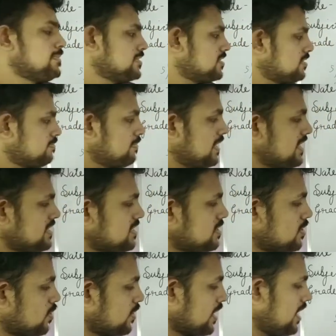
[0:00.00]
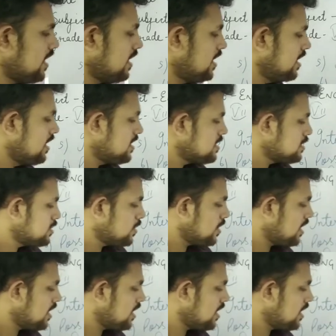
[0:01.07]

person, place. Okay, so